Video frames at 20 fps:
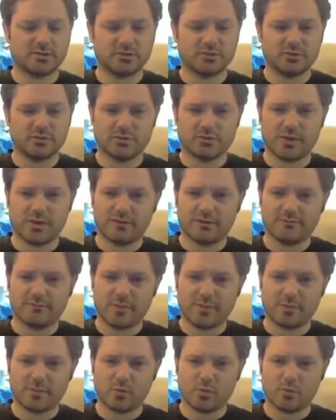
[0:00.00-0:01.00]
You have
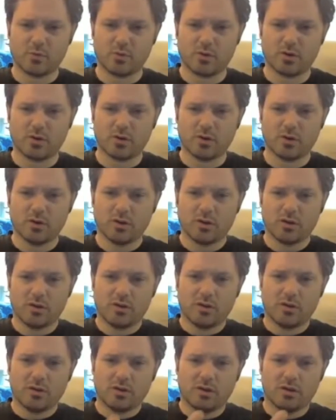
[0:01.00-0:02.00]
people who
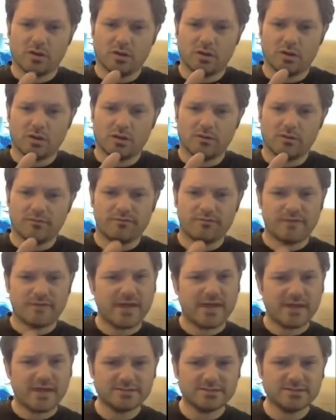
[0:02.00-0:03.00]
are
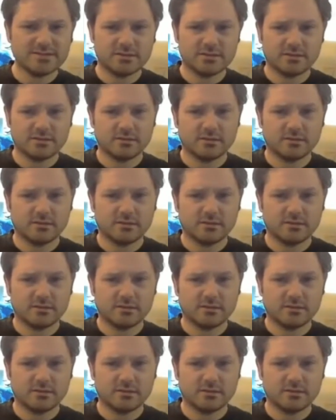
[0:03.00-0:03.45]
fans,